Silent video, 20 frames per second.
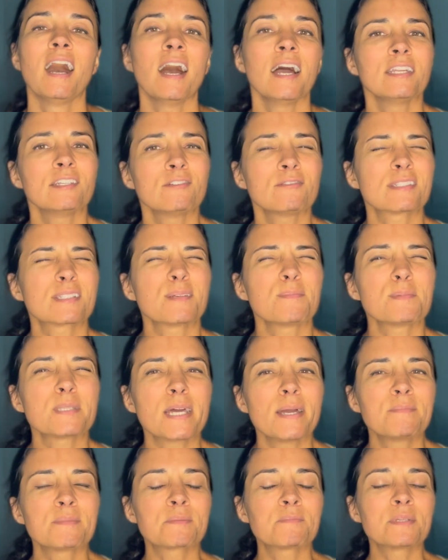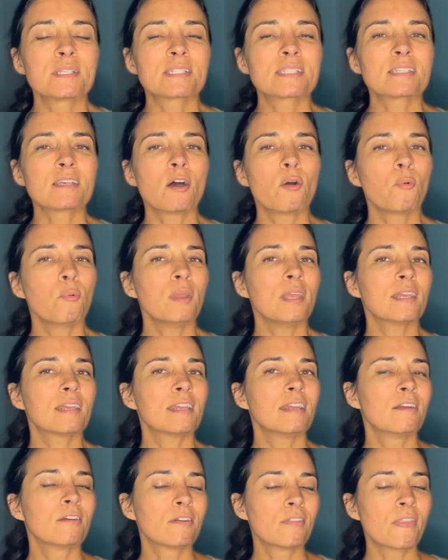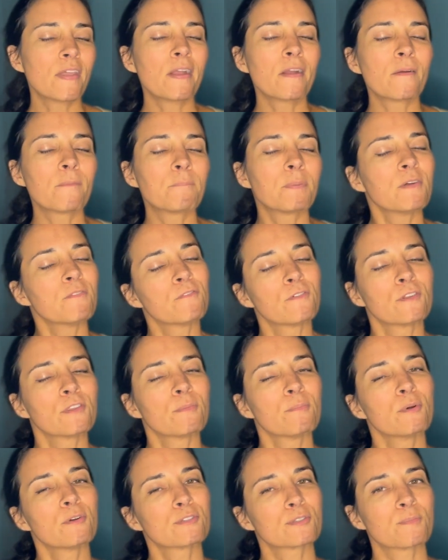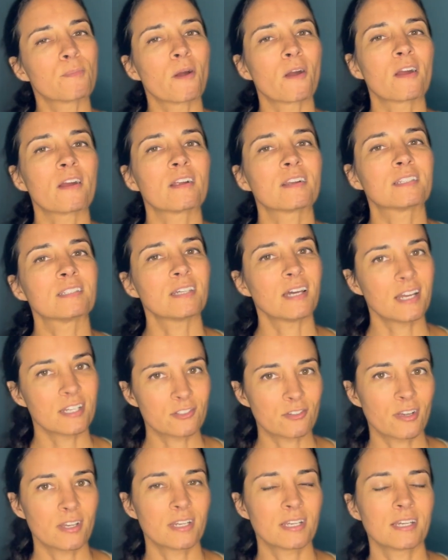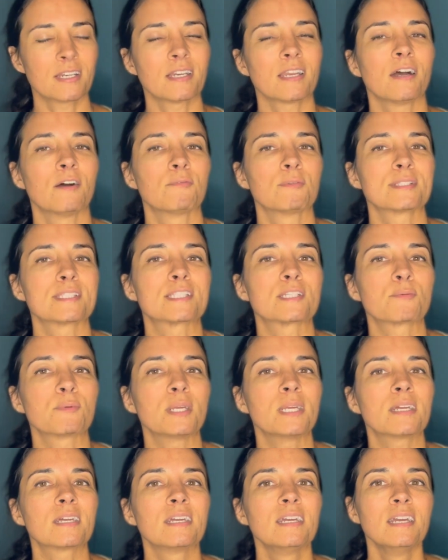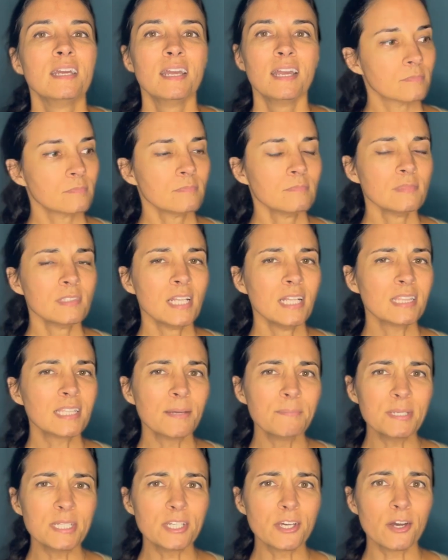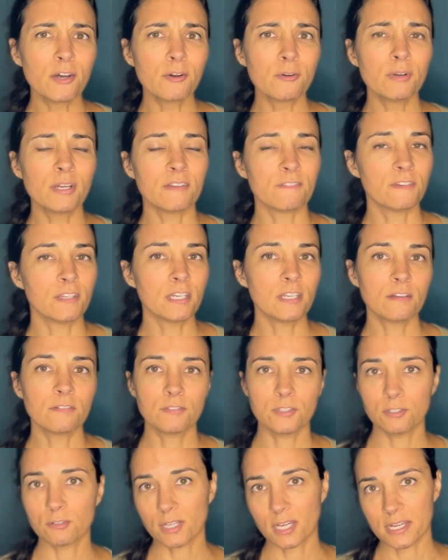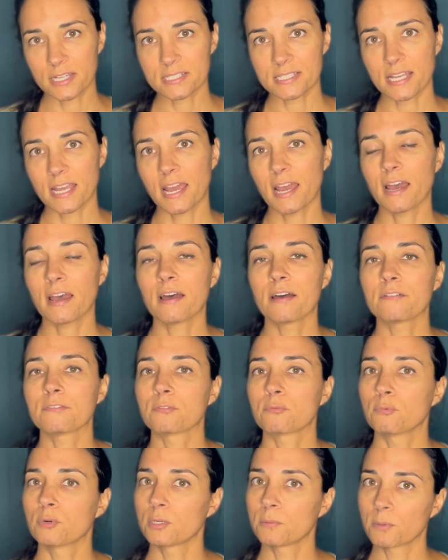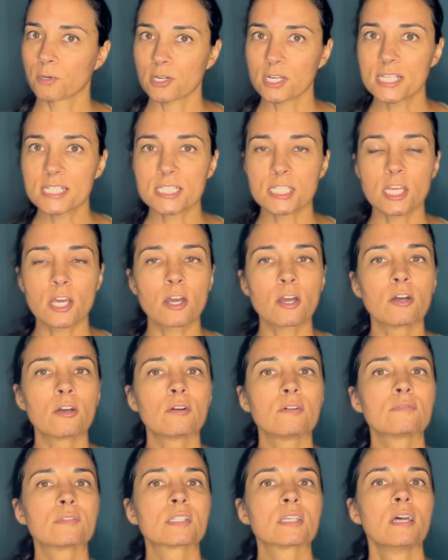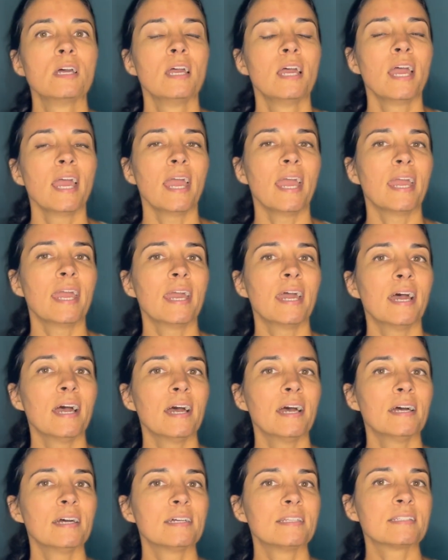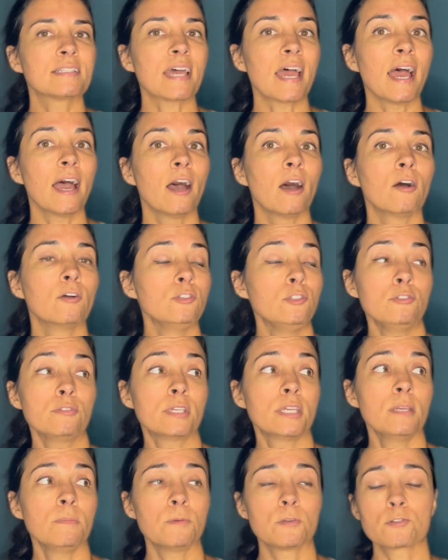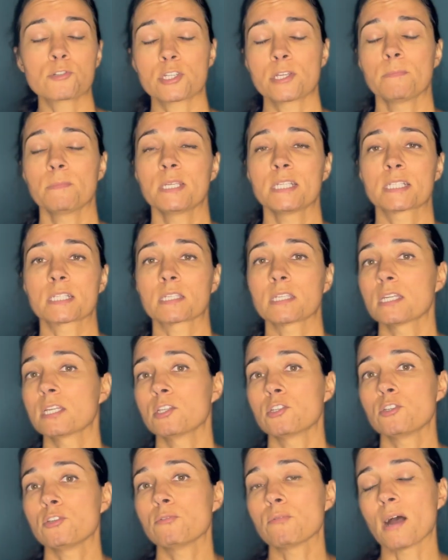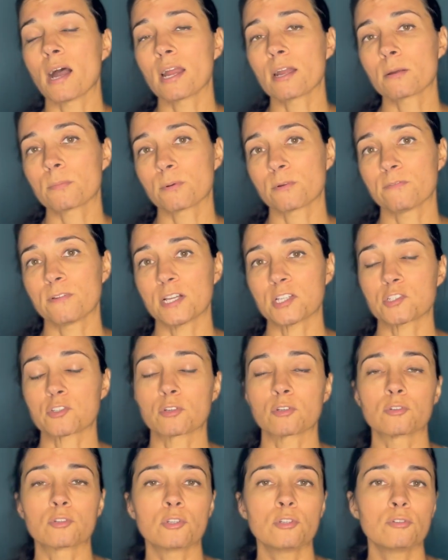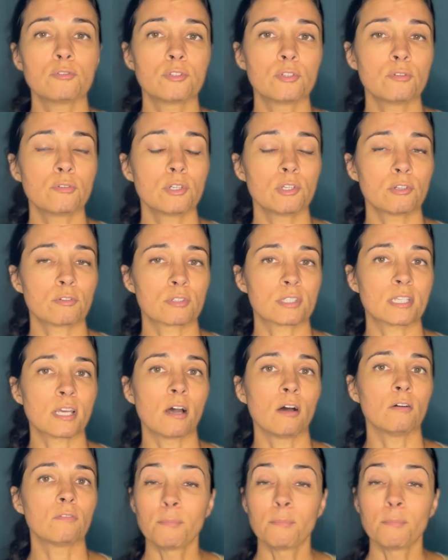I do sometimes miss a week here and there, but for the most part, I try to get it out once a week. Let me know if any of you guys have wood burning stoves and how you keep your chimneys clean. Do you hire a professional? Do you do it yourself?